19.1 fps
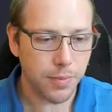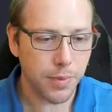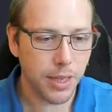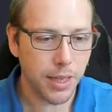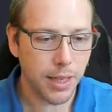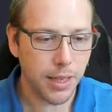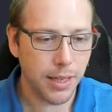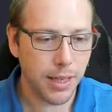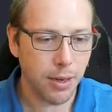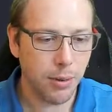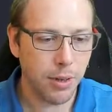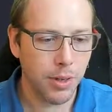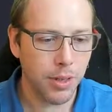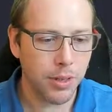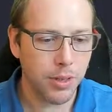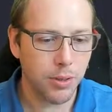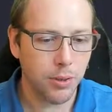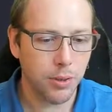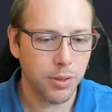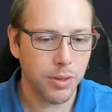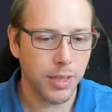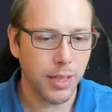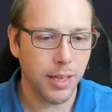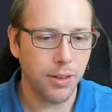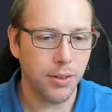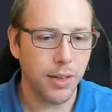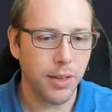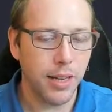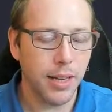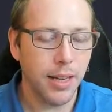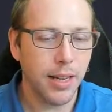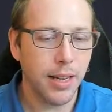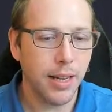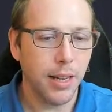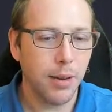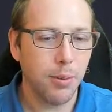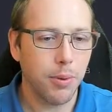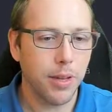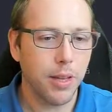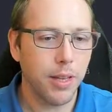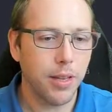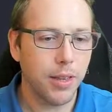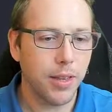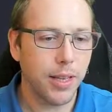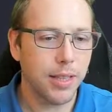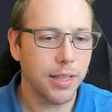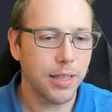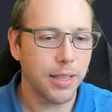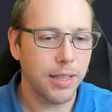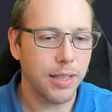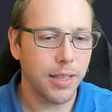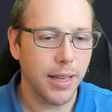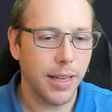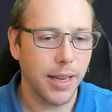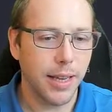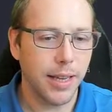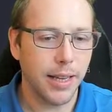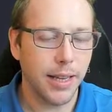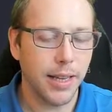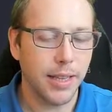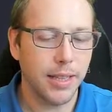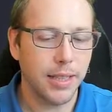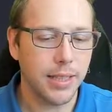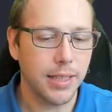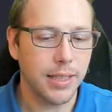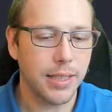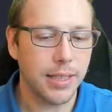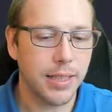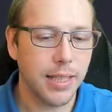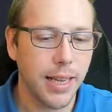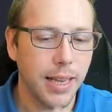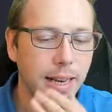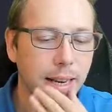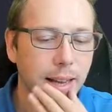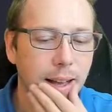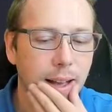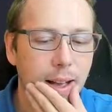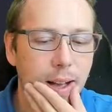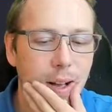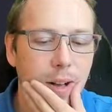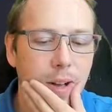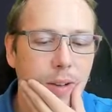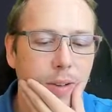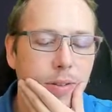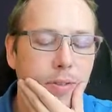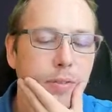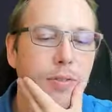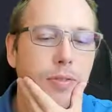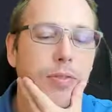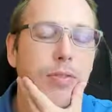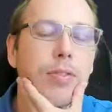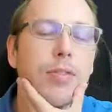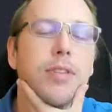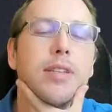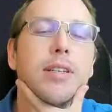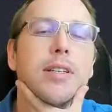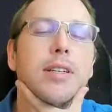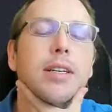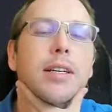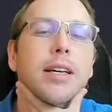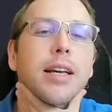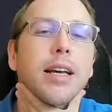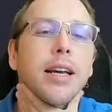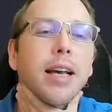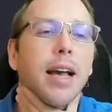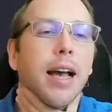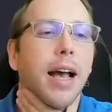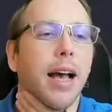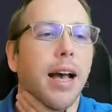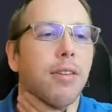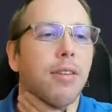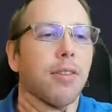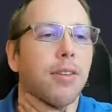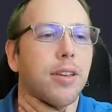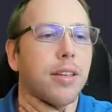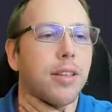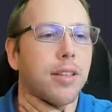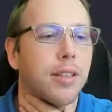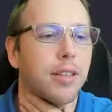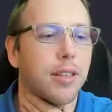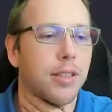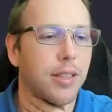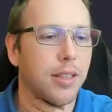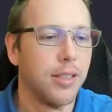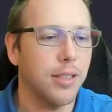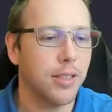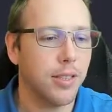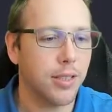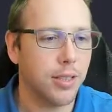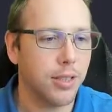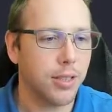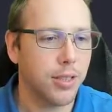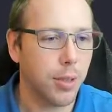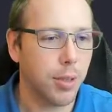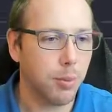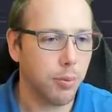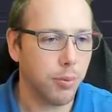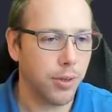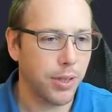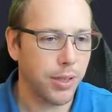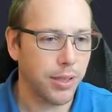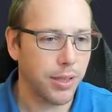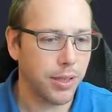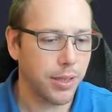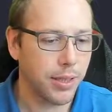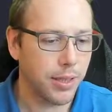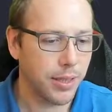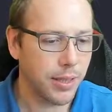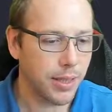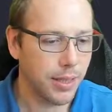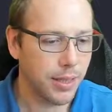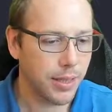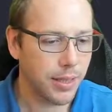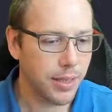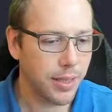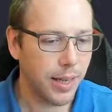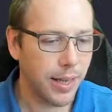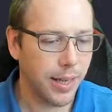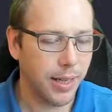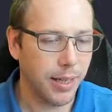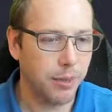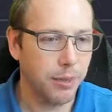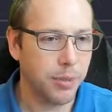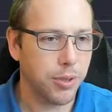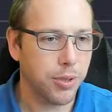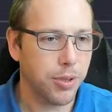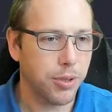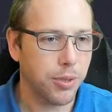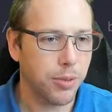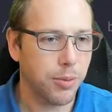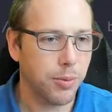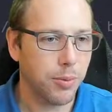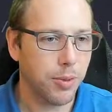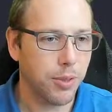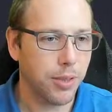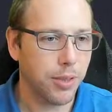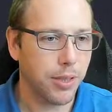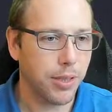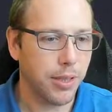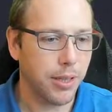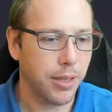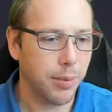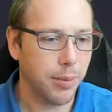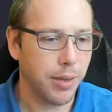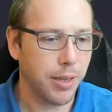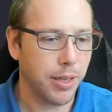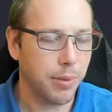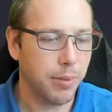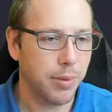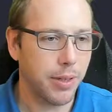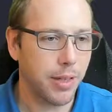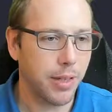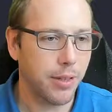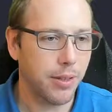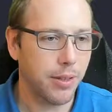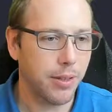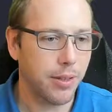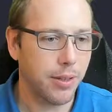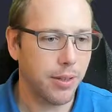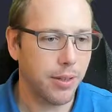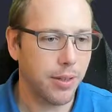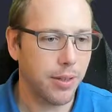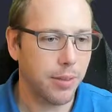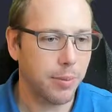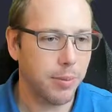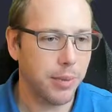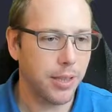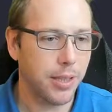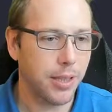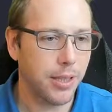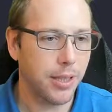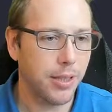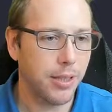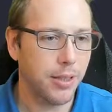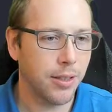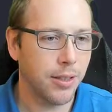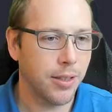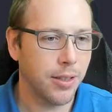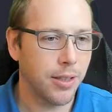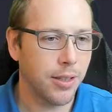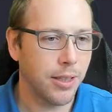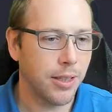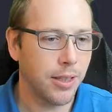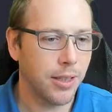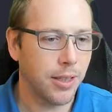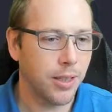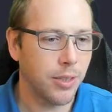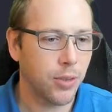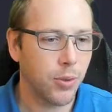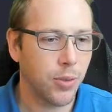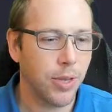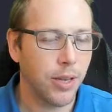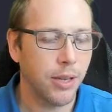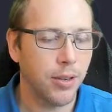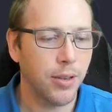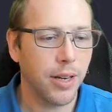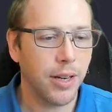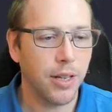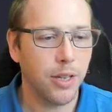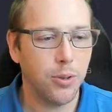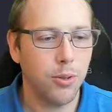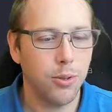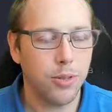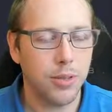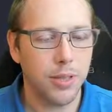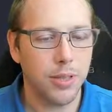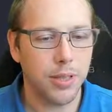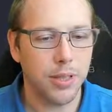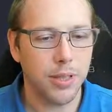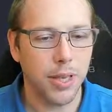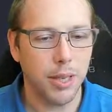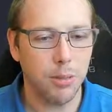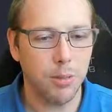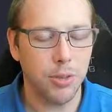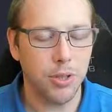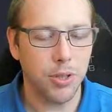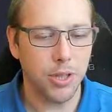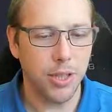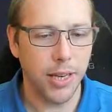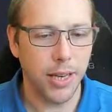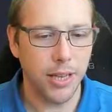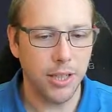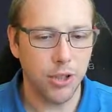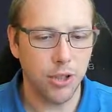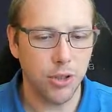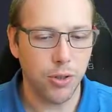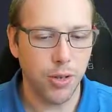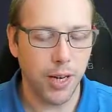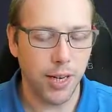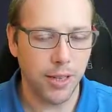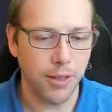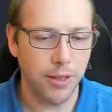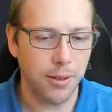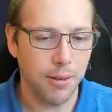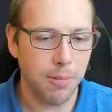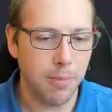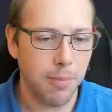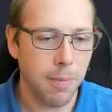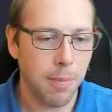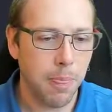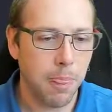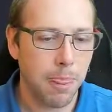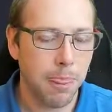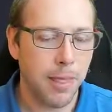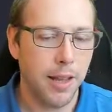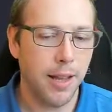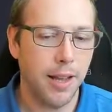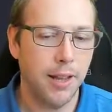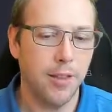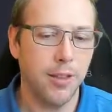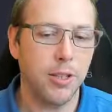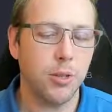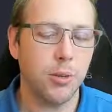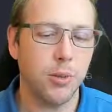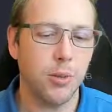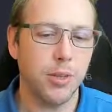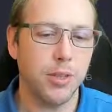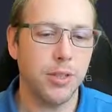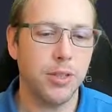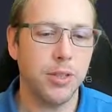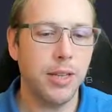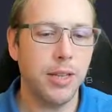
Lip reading: Now we're going to scroll down. And one of the other things is that instead of having these separate types, which let me come down up to here. So here I use this type, which is an edge tracker. And this was